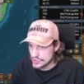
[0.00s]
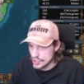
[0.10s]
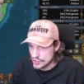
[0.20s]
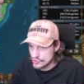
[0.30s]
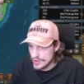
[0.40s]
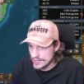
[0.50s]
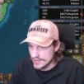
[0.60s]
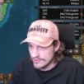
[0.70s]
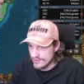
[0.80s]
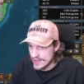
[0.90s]

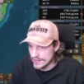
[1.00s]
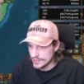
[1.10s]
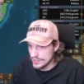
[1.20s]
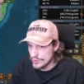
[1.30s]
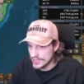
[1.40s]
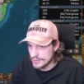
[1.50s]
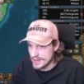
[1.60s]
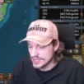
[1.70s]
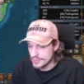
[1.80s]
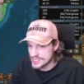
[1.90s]
Australia, finally. We can
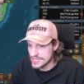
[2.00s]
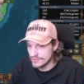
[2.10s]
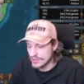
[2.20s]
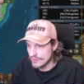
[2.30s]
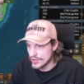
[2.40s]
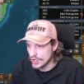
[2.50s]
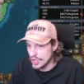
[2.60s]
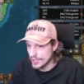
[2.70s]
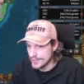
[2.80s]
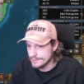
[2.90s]
make them a self-governing colony.